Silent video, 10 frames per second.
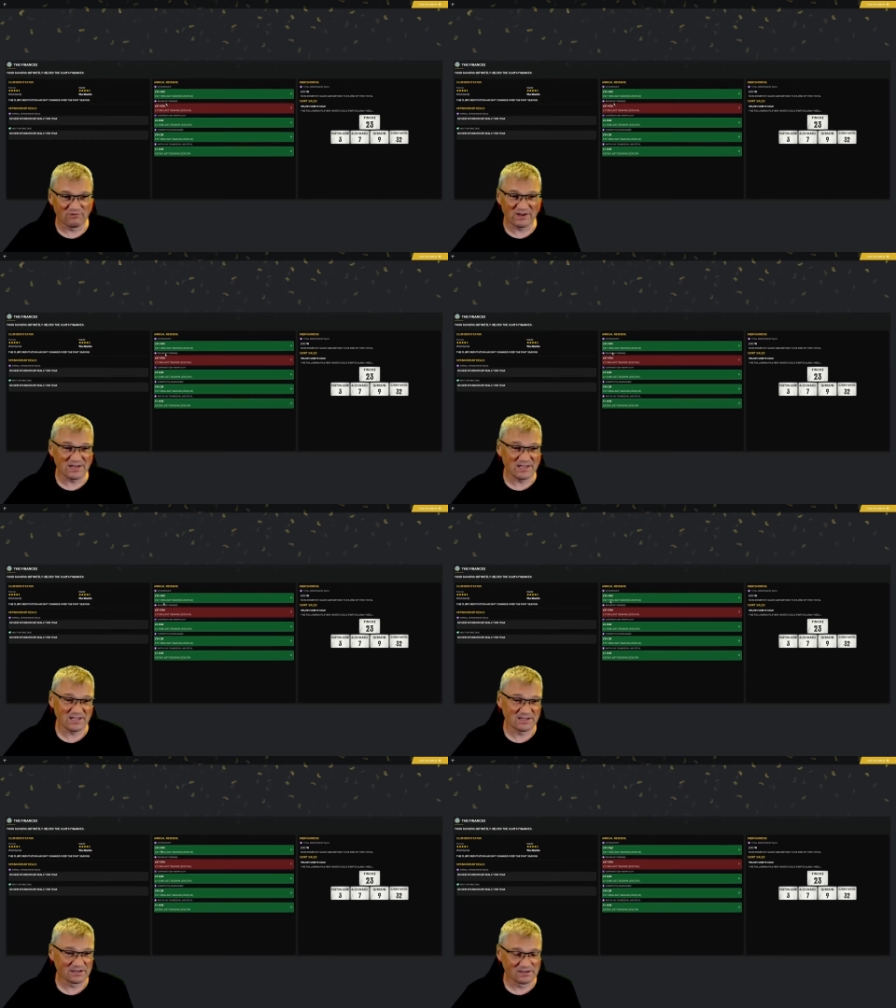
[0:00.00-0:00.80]

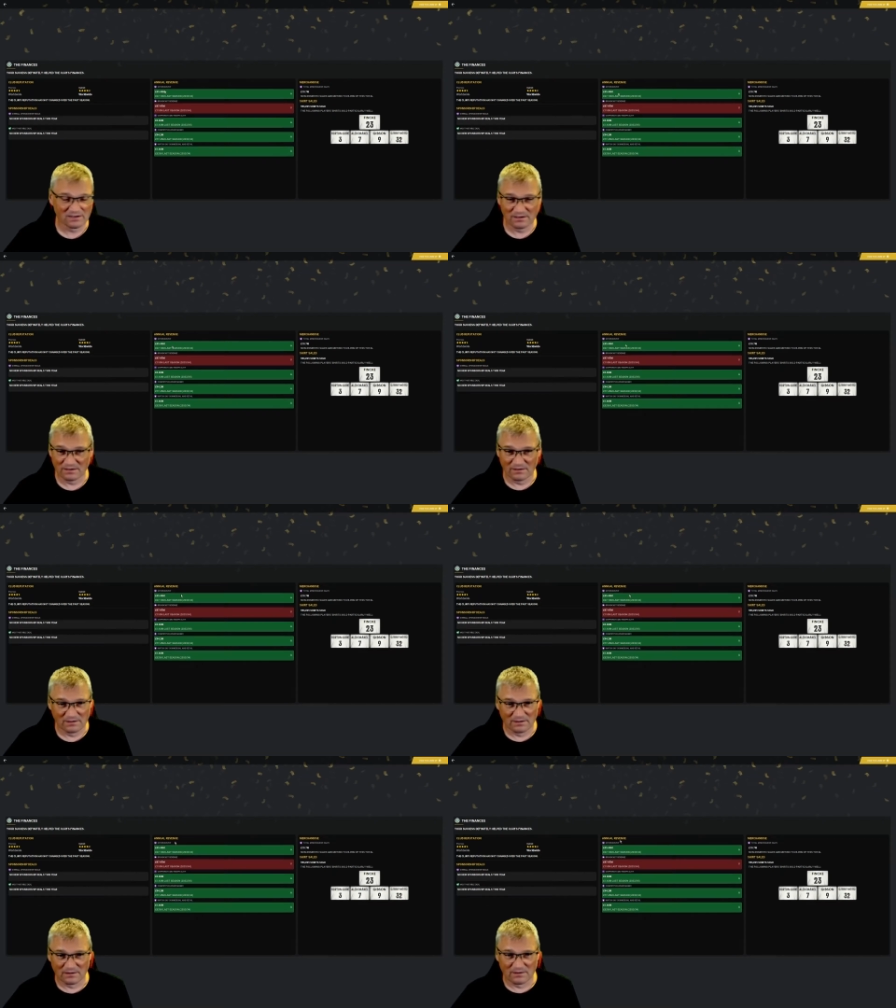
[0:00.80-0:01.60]
Really?
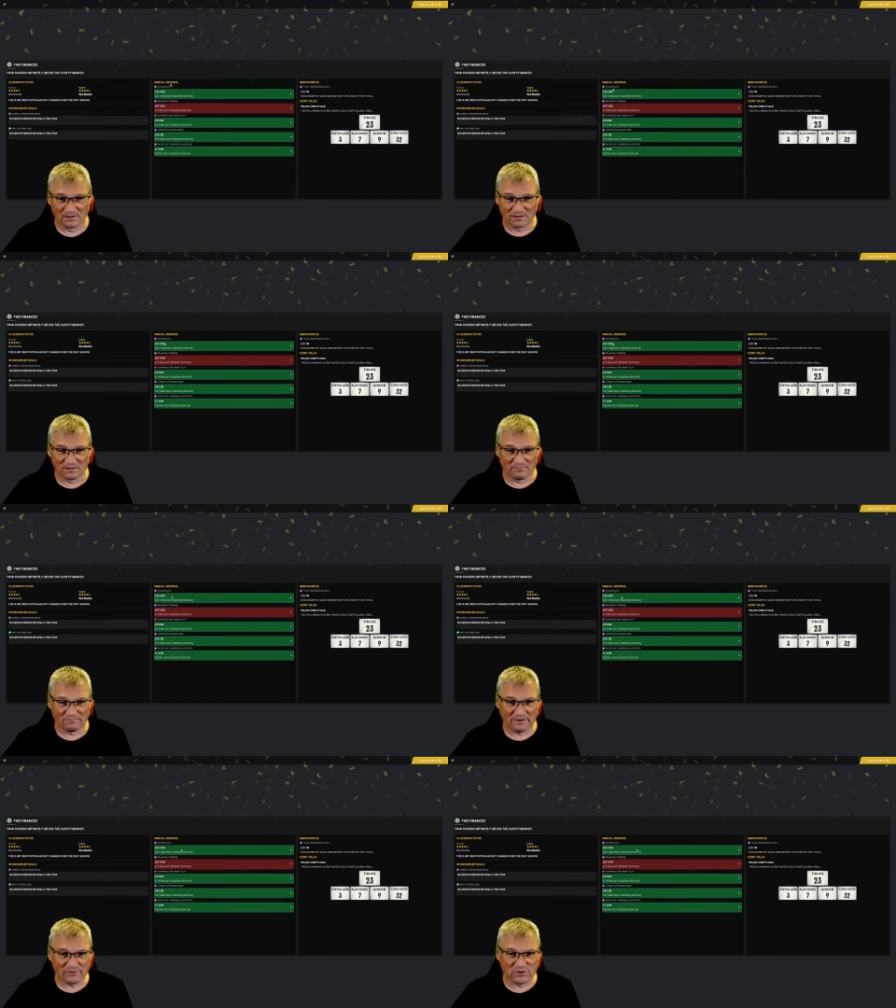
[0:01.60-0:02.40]

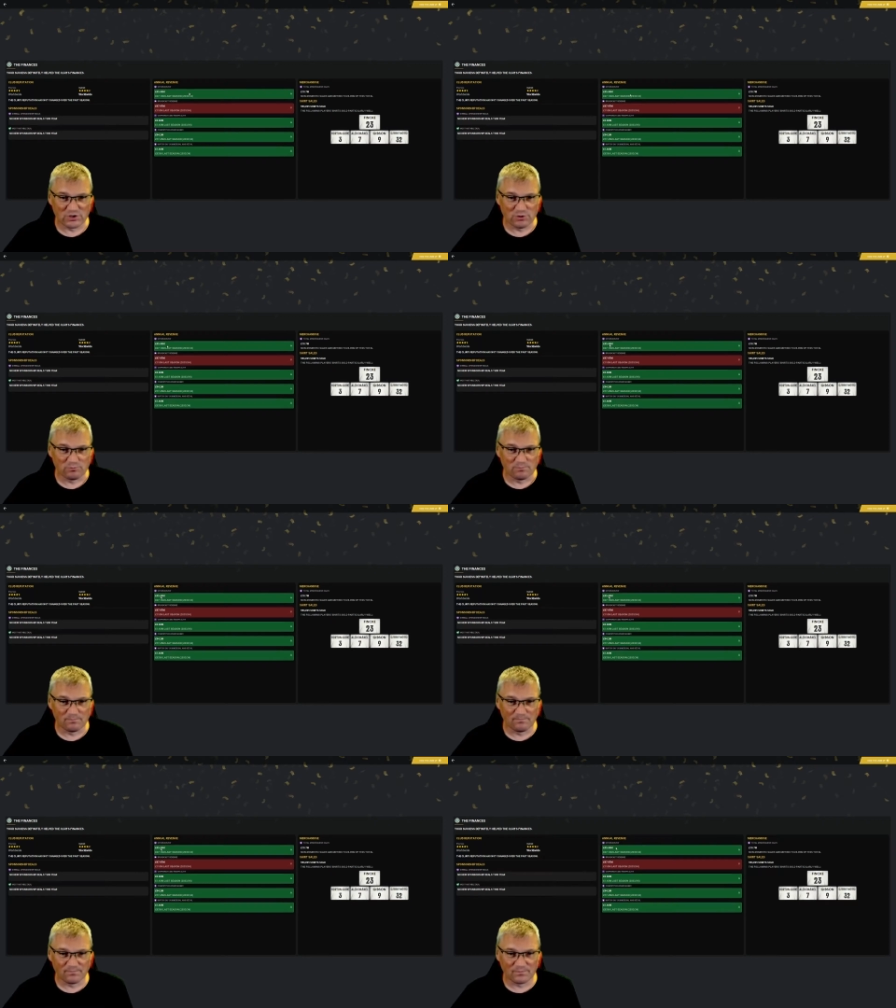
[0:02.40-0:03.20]
Revenue
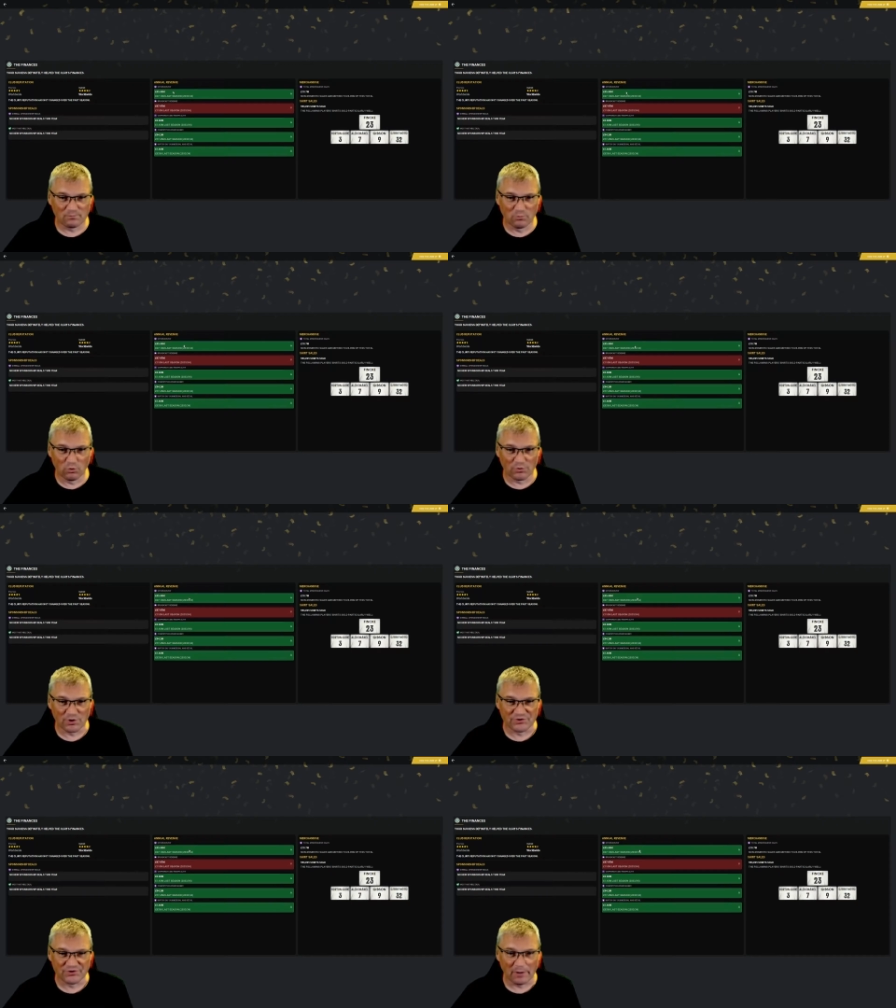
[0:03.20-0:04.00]
more
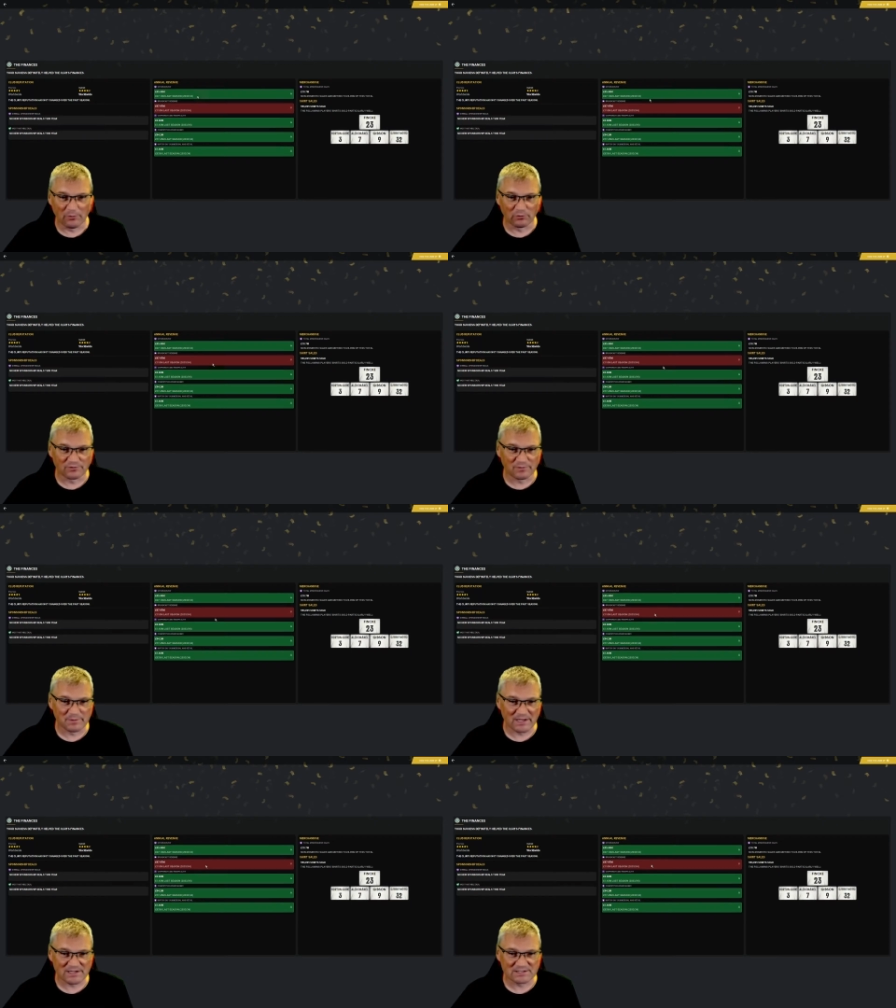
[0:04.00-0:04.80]
than doubled
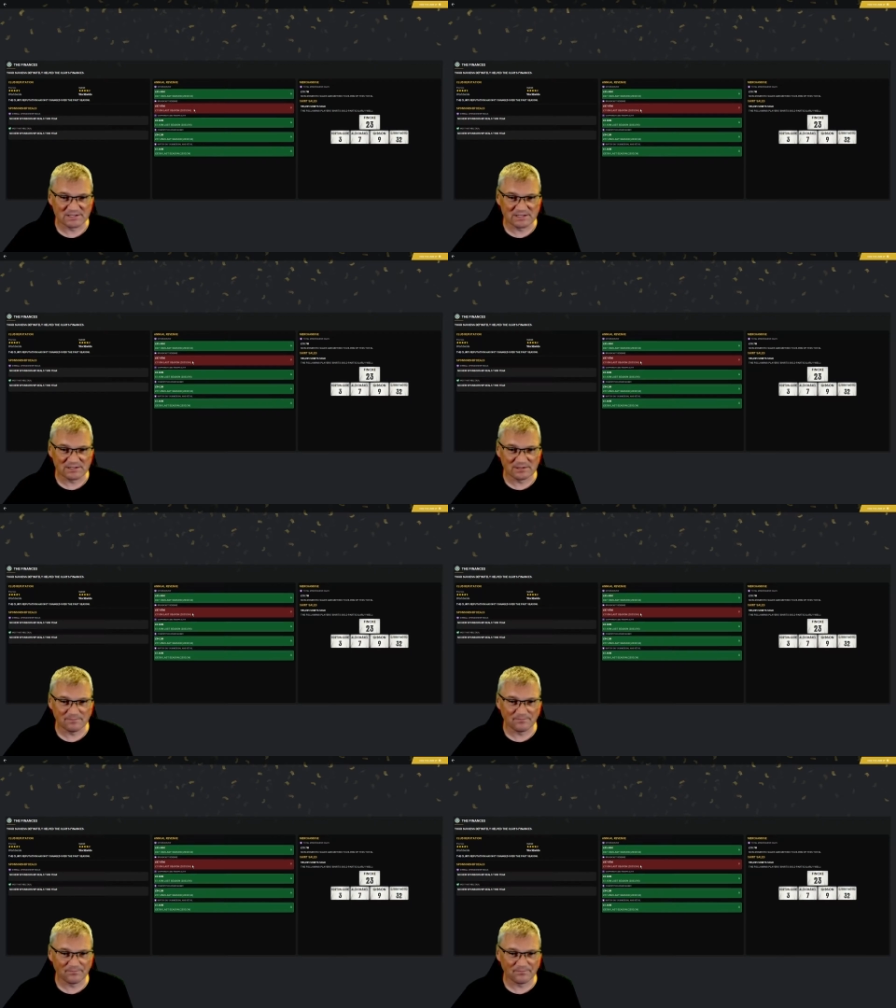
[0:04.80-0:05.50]
from last season.